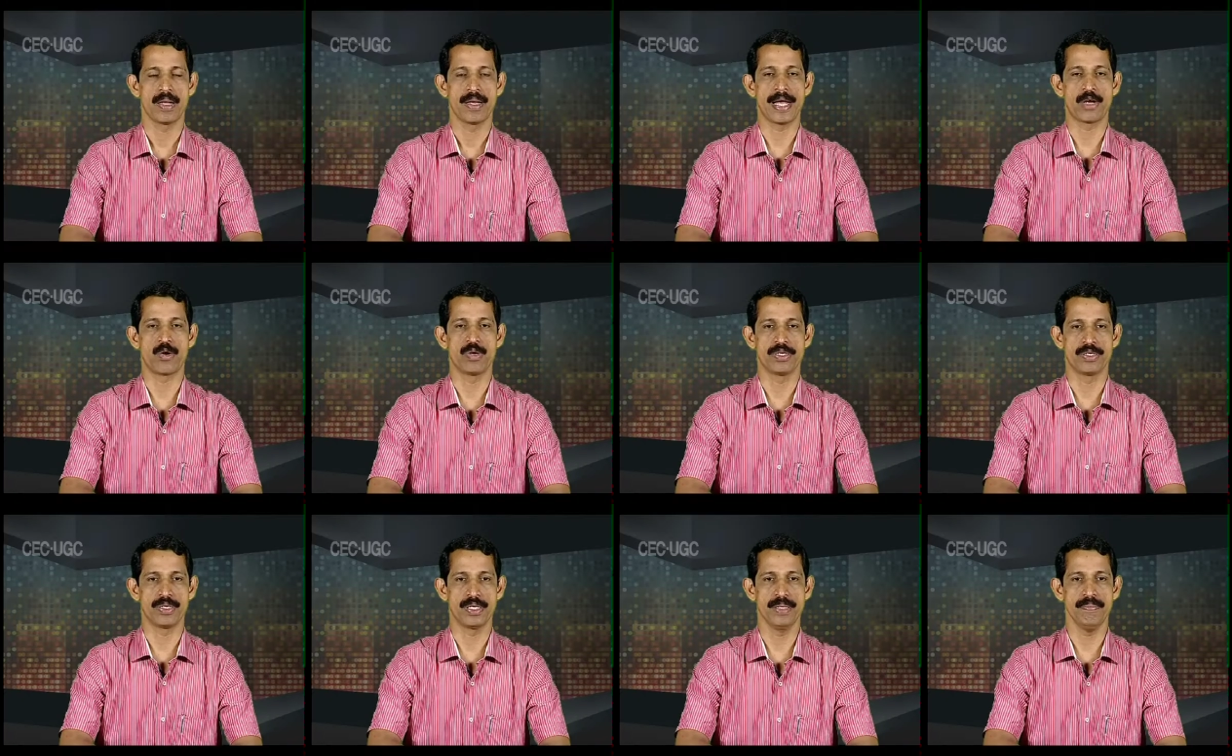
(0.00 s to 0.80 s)
According
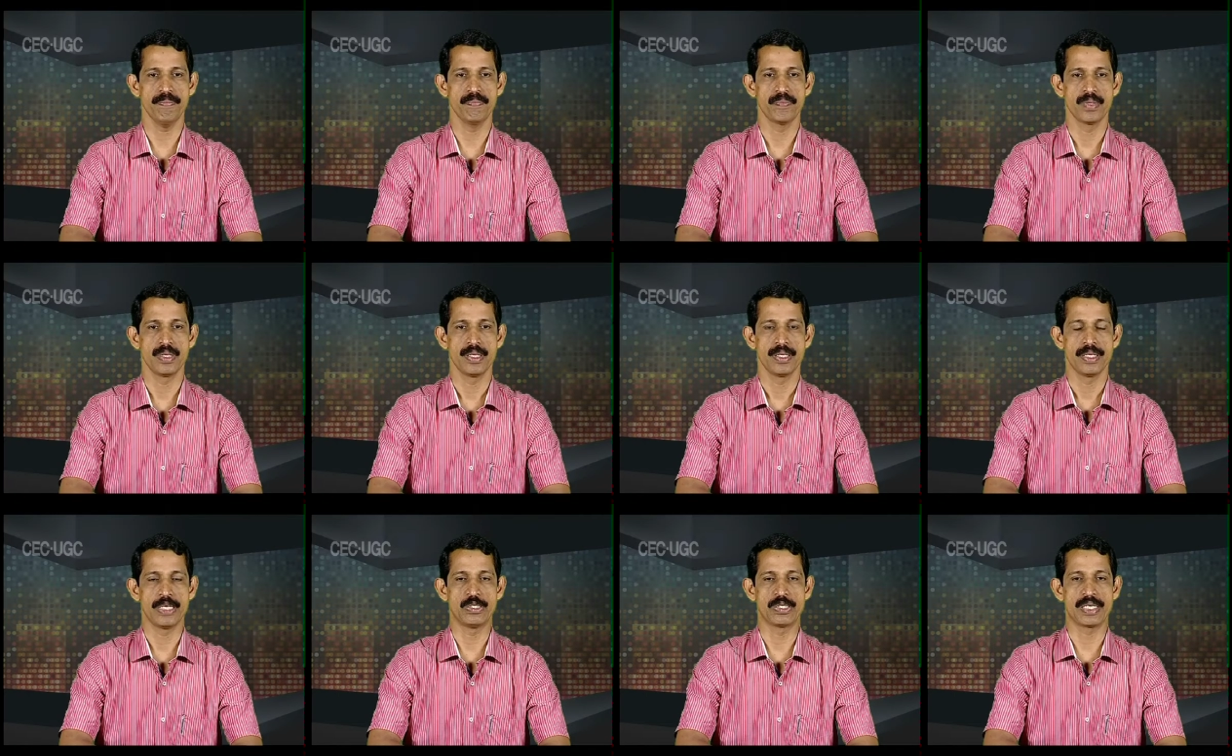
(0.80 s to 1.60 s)
to him,
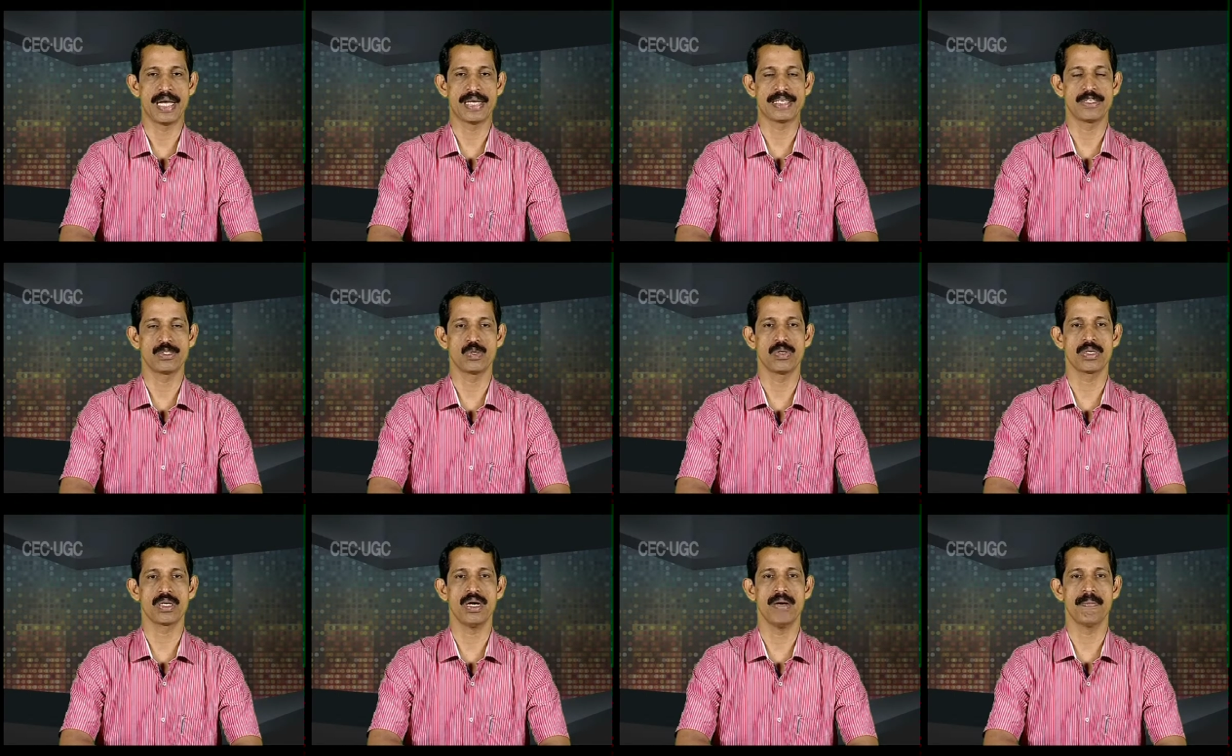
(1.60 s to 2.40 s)
education
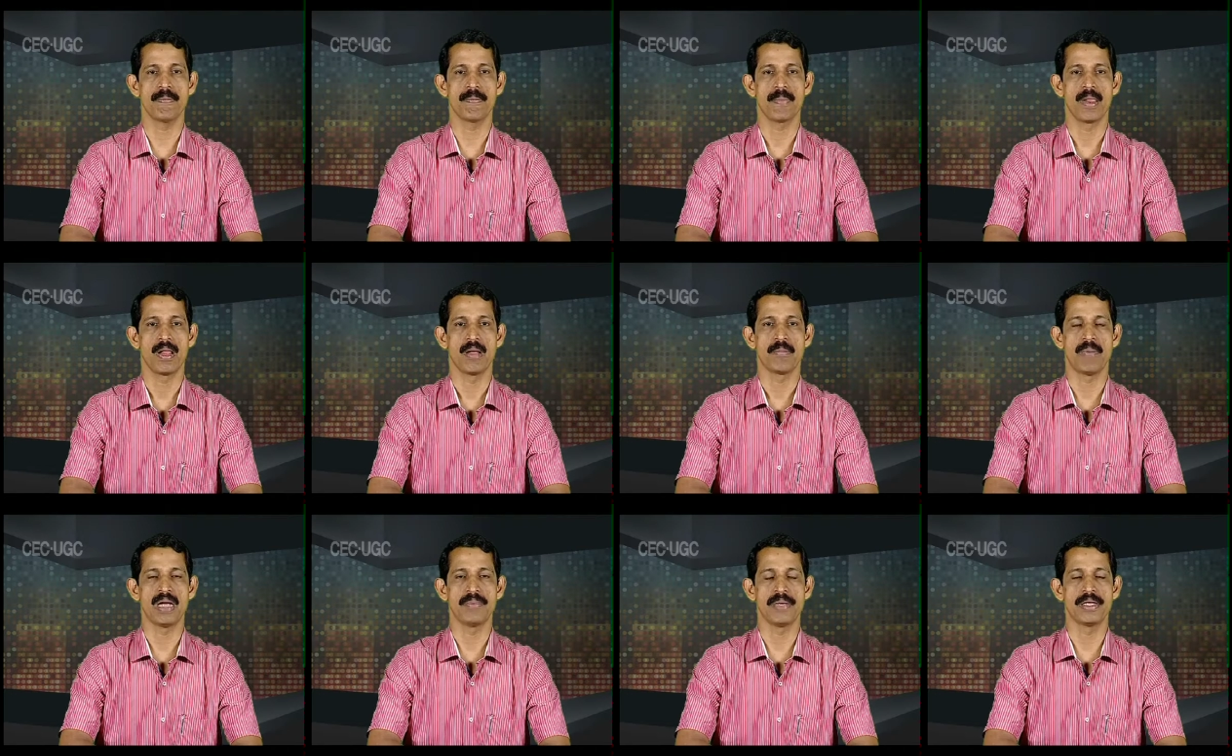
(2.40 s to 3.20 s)
should come
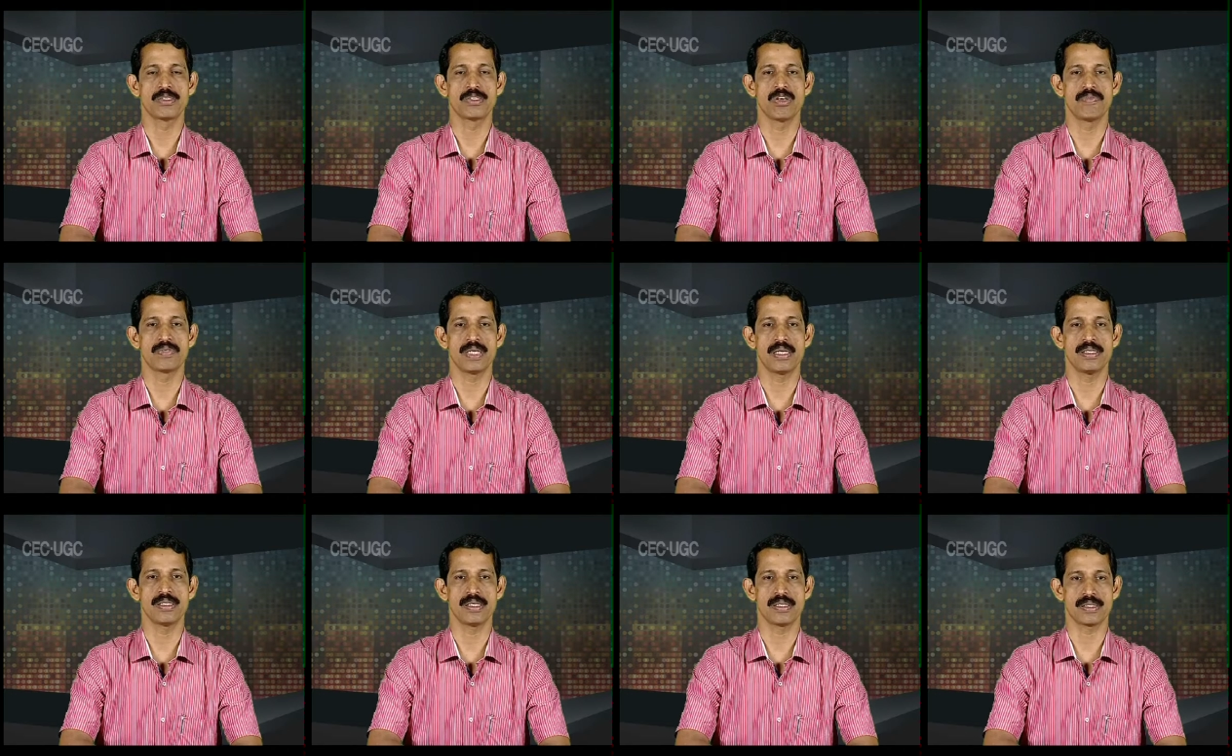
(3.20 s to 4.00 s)
by means of
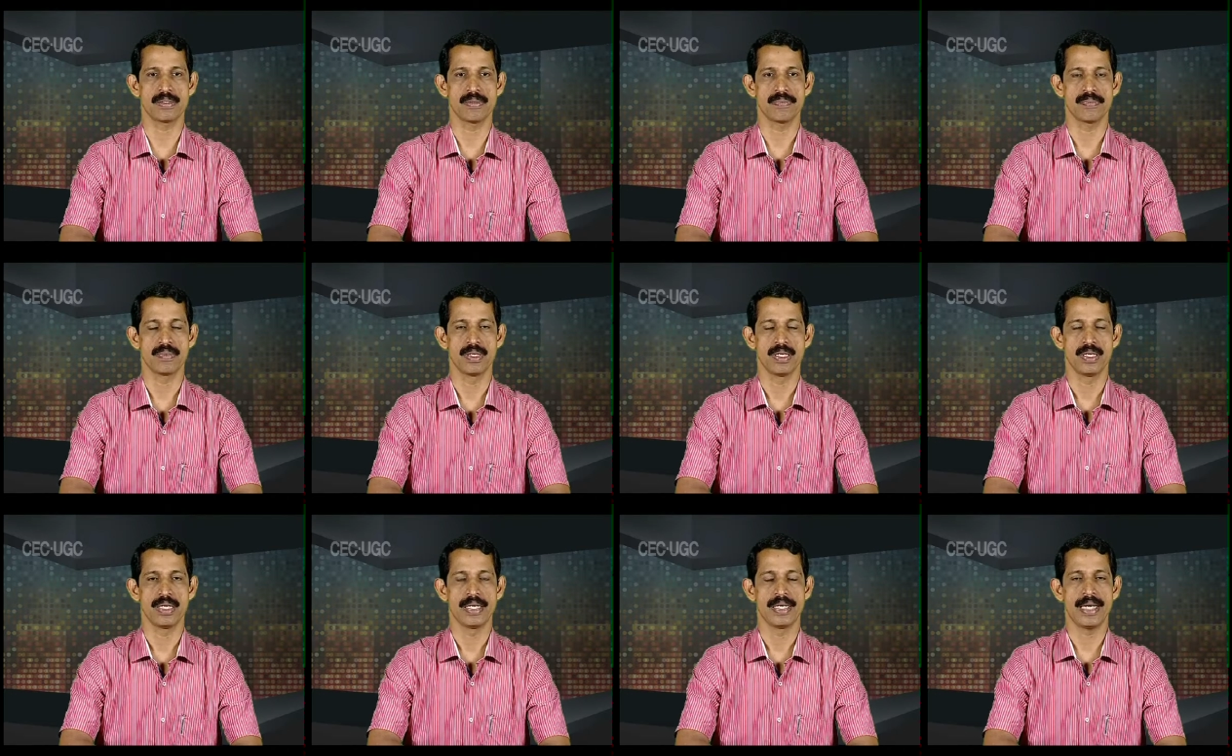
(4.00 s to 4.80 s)
senses.
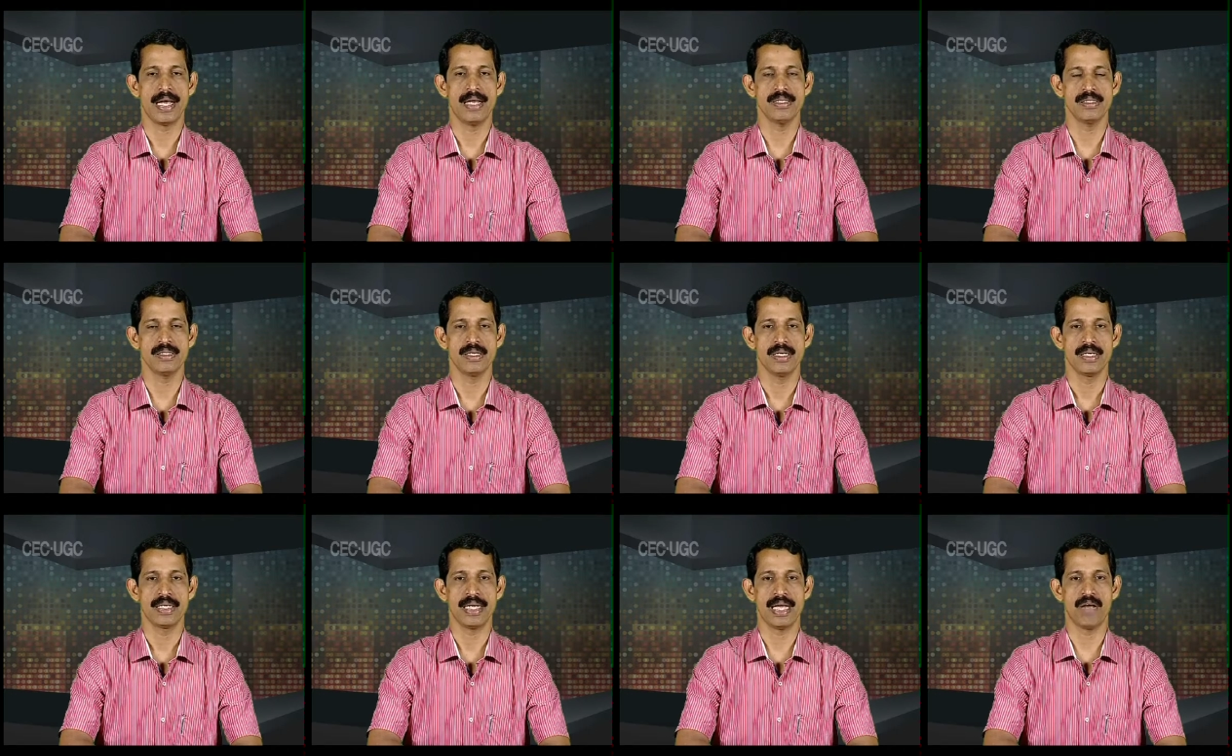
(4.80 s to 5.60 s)
Hence,
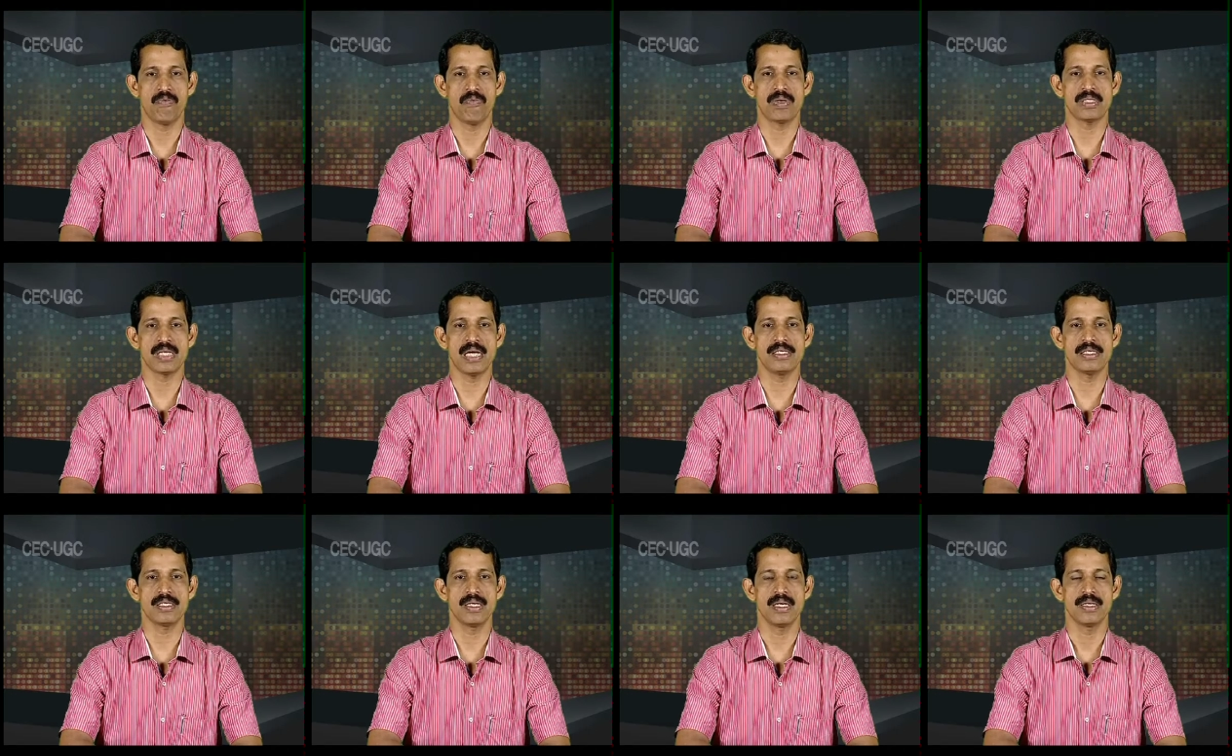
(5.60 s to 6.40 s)
he
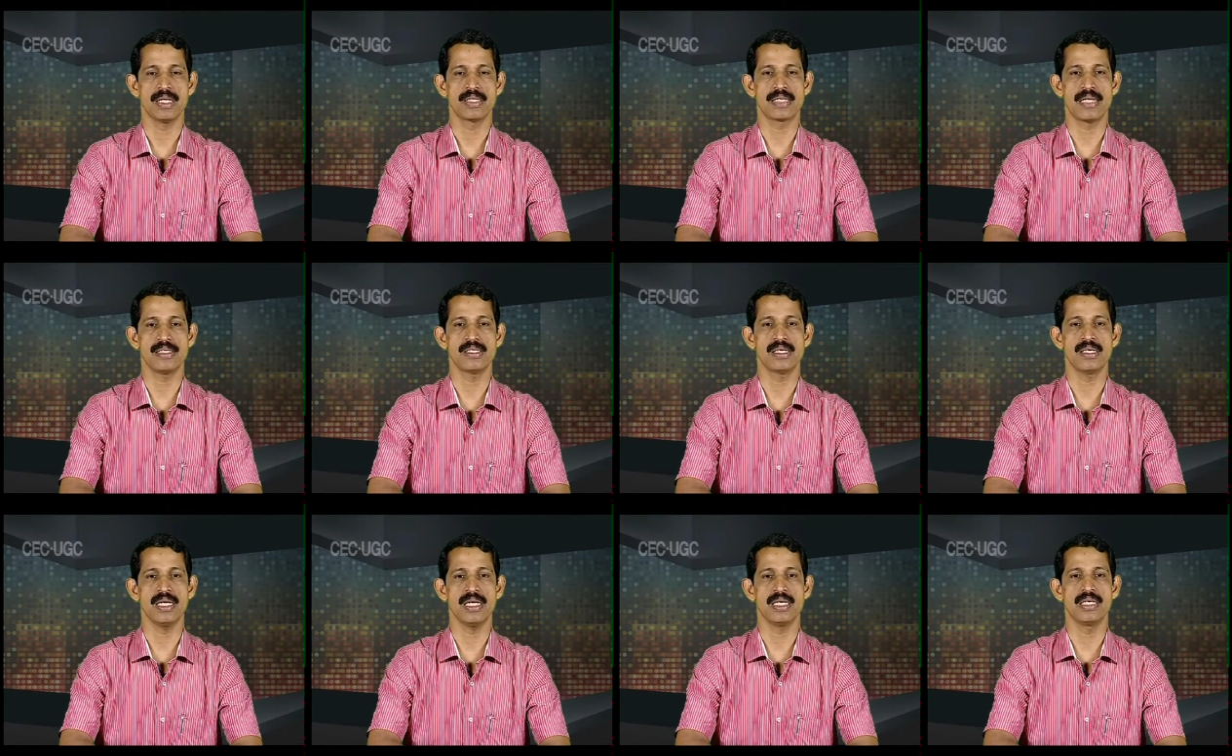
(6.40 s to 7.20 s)
emphasized the
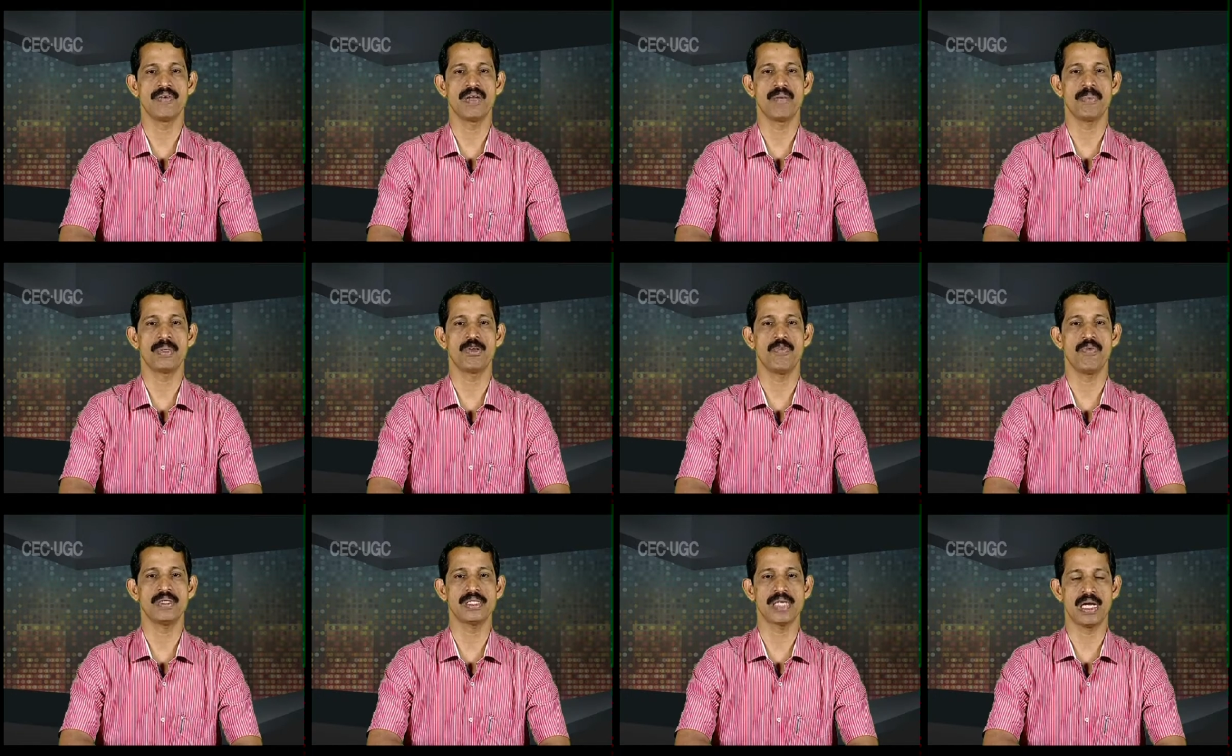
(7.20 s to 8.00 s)
sensory development of
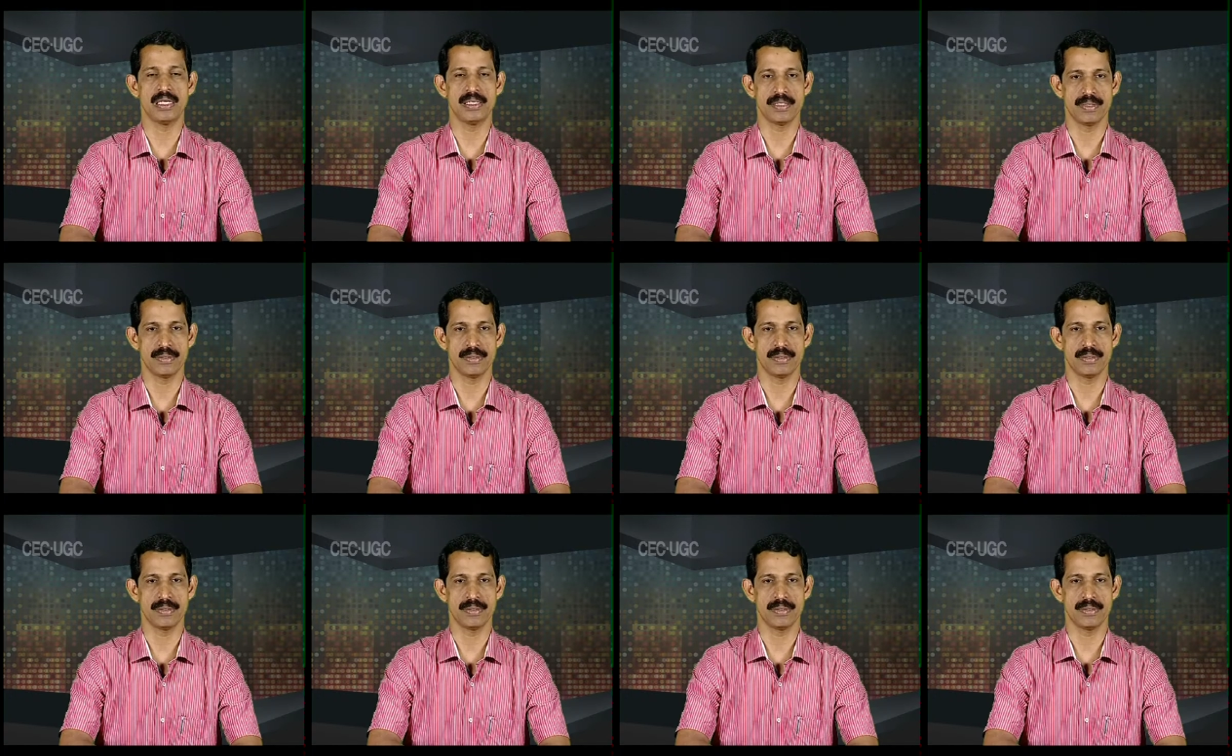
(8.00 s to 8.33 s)
a child.